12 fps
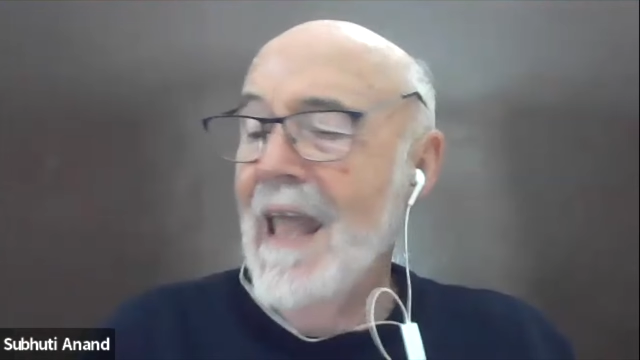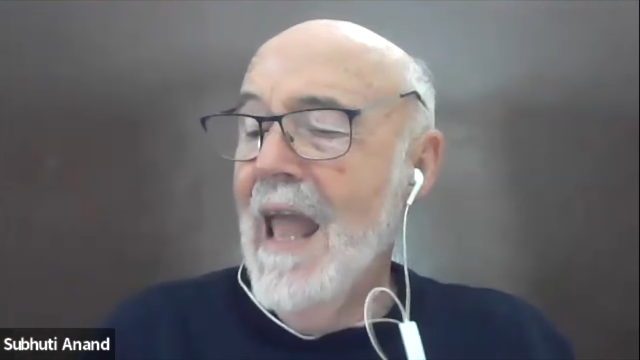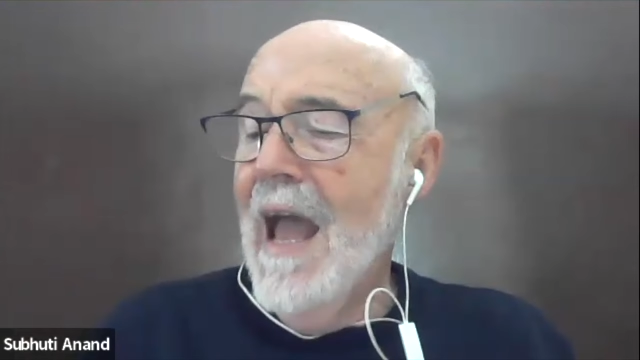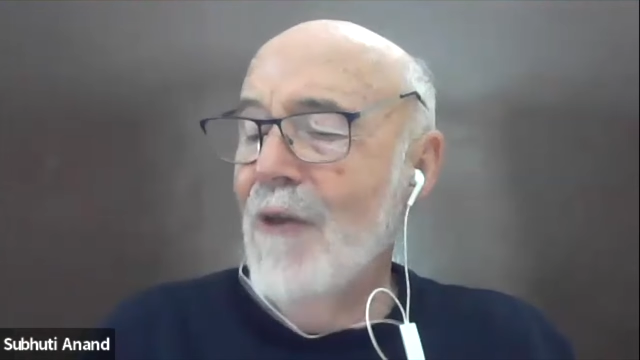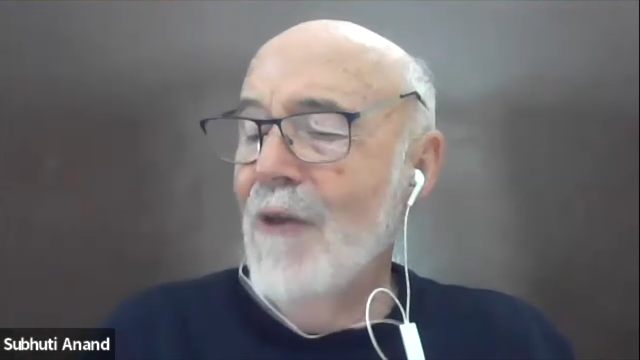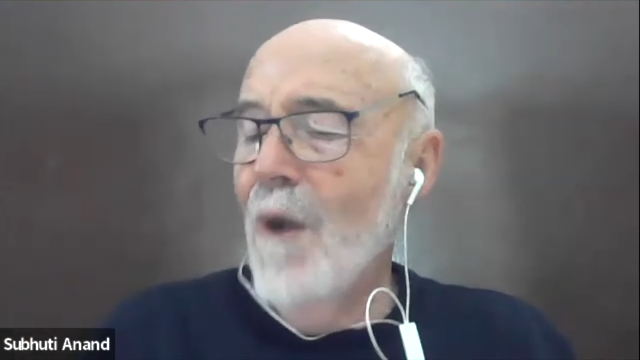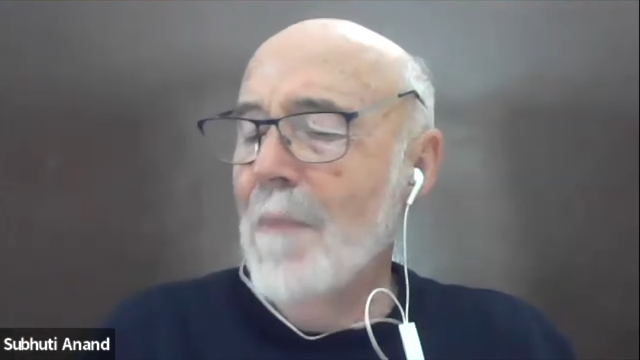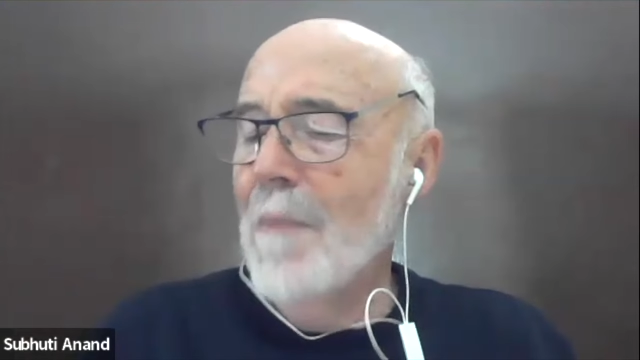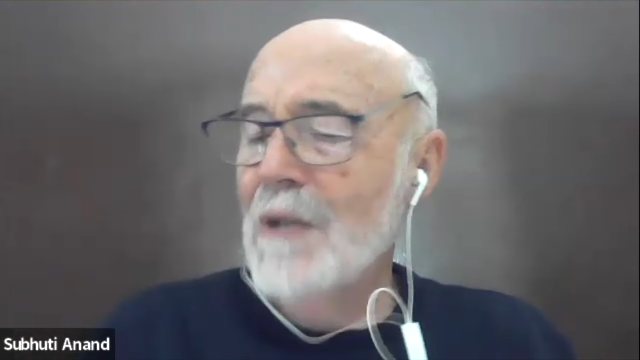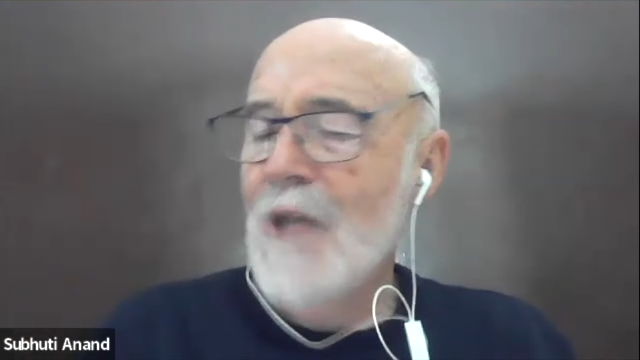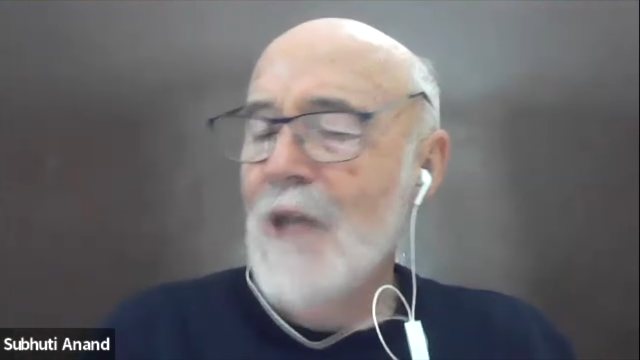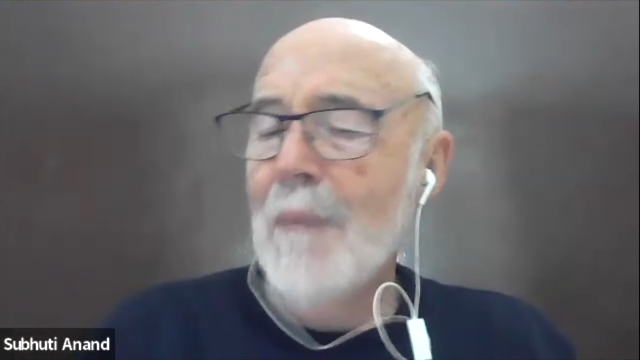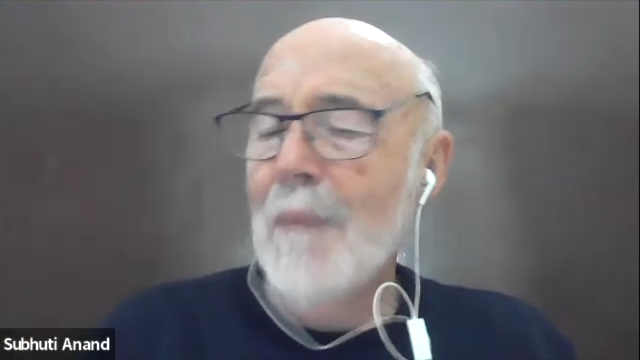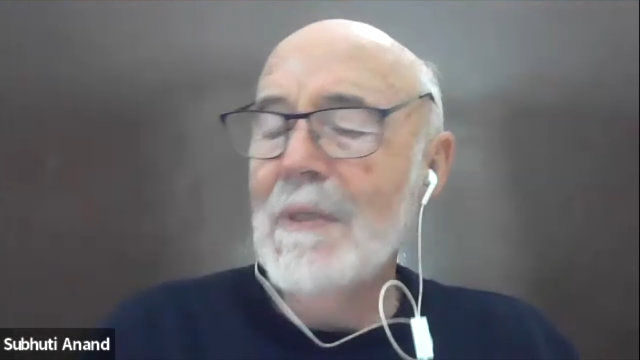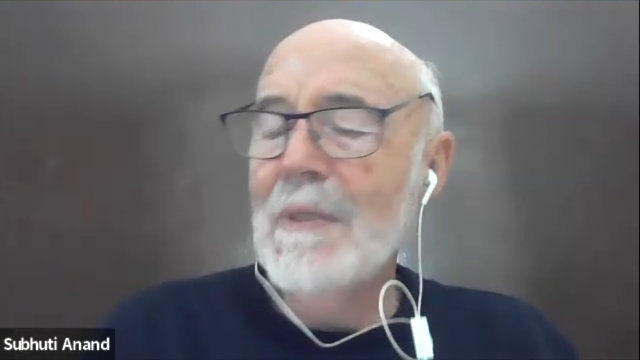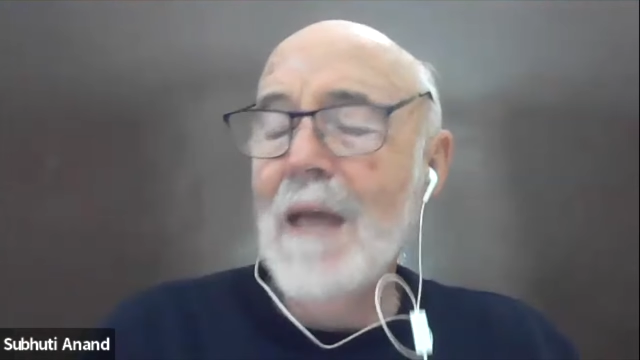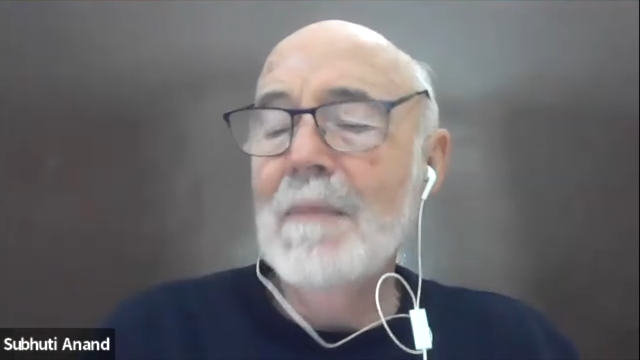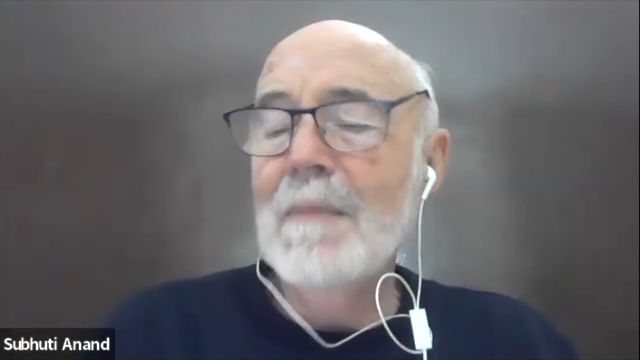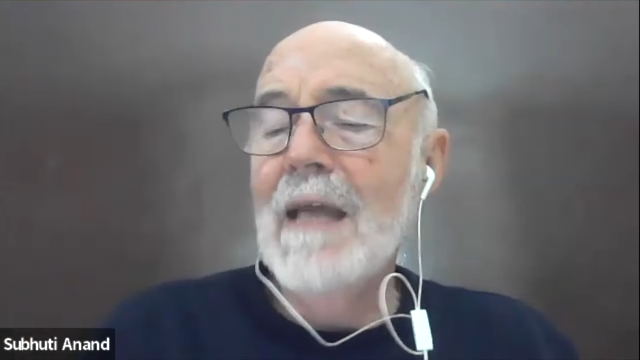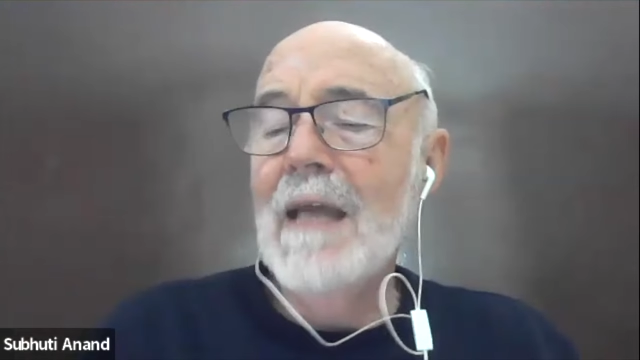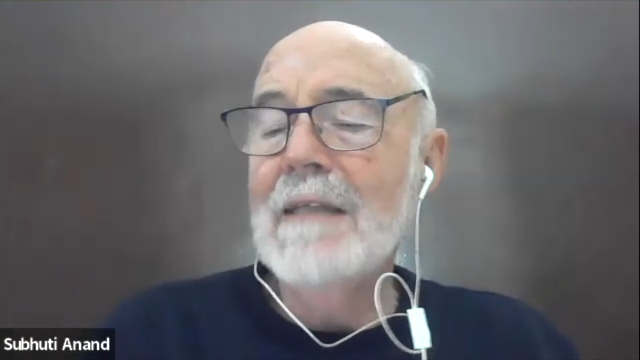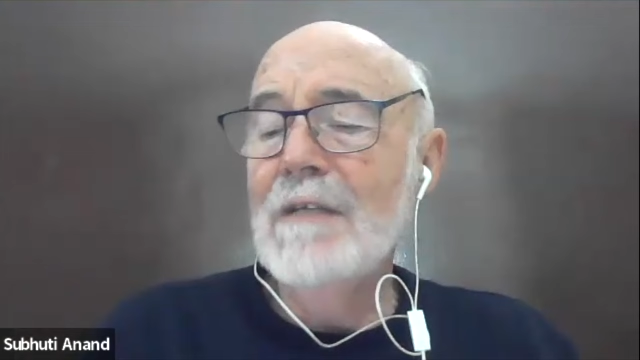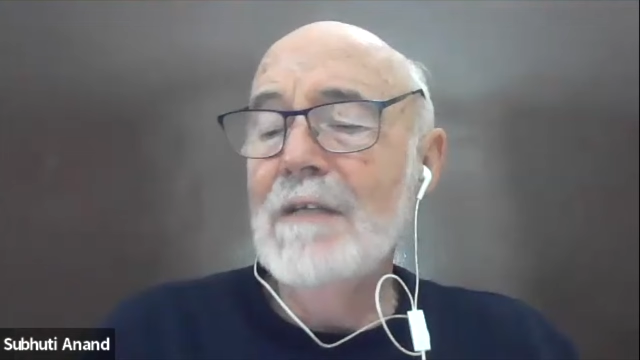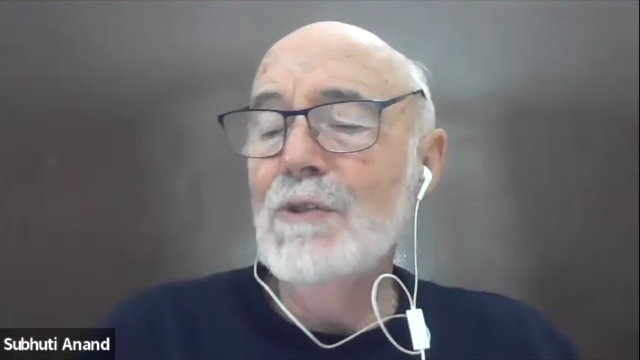And not much happened. I mean, I
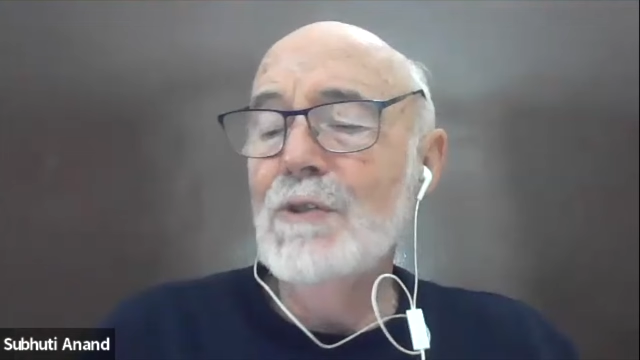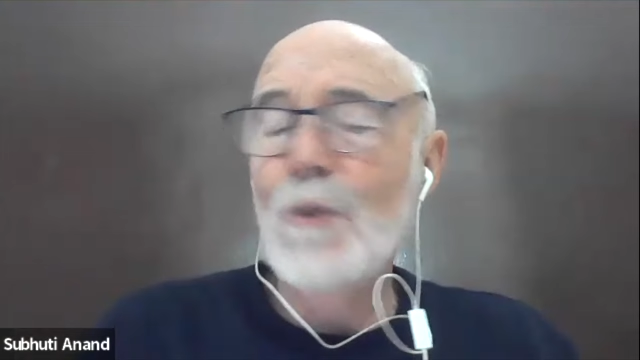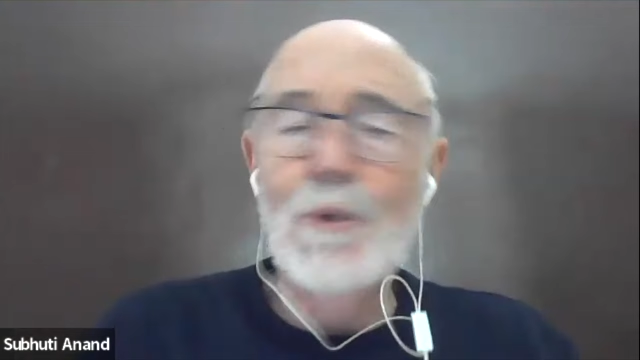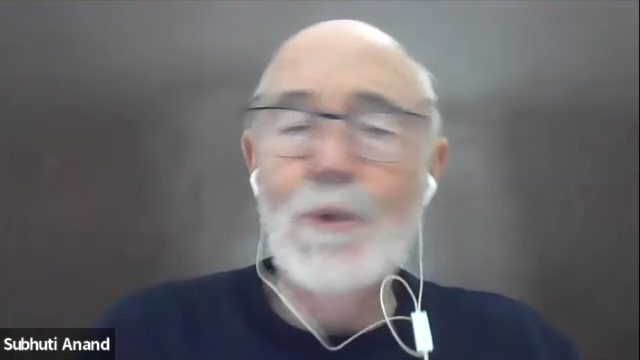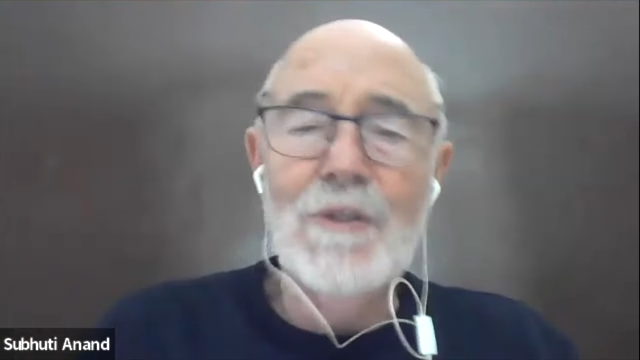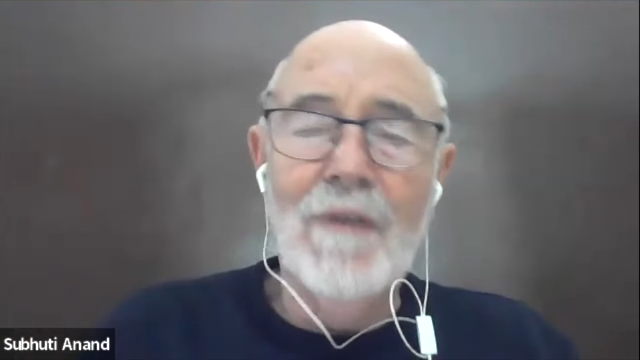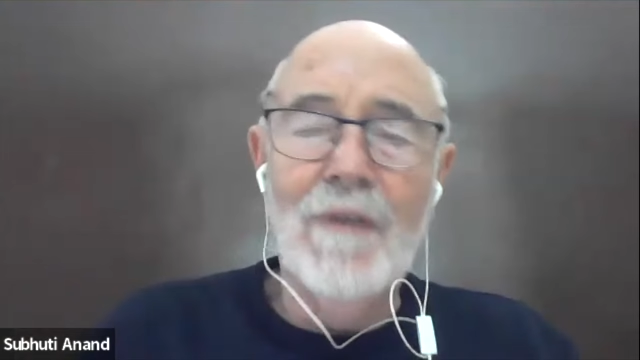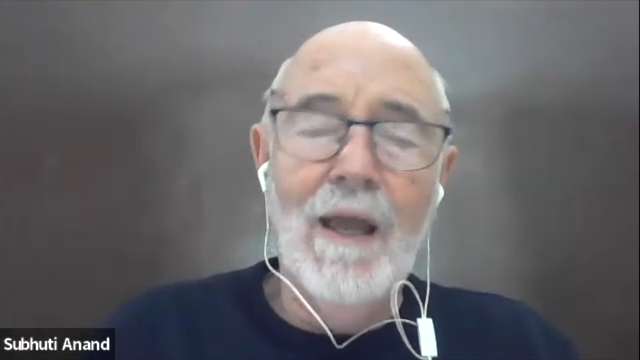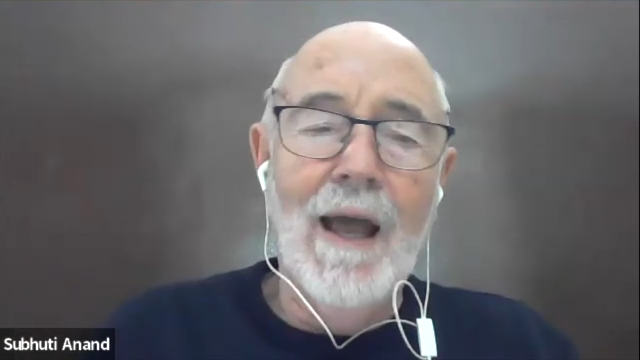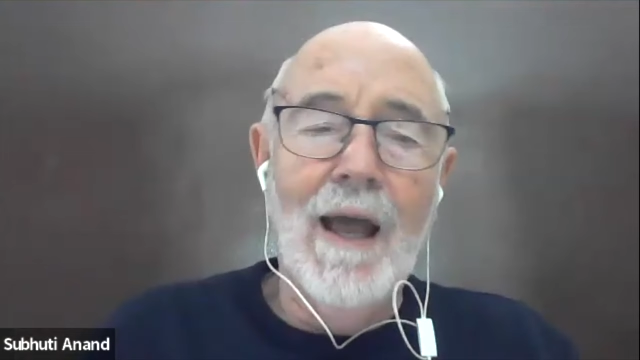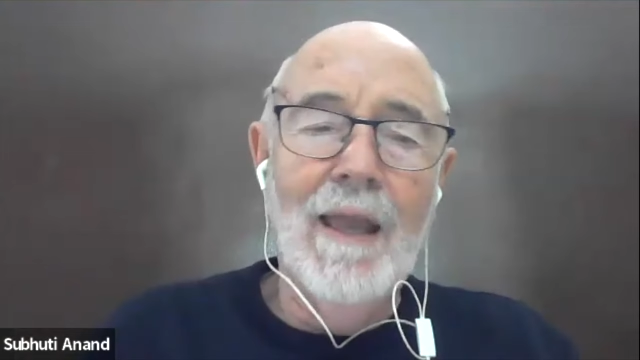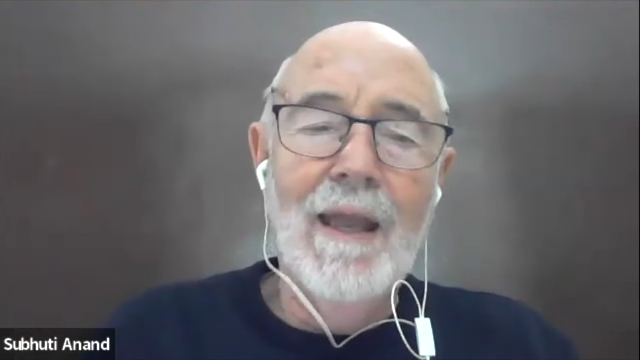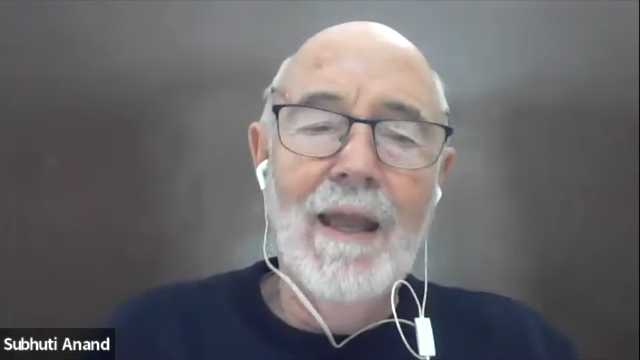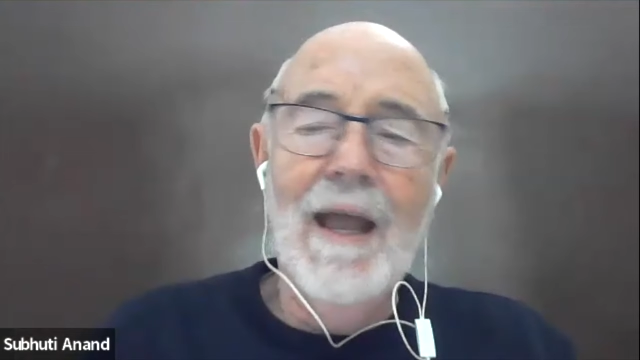didn't talk to the guy.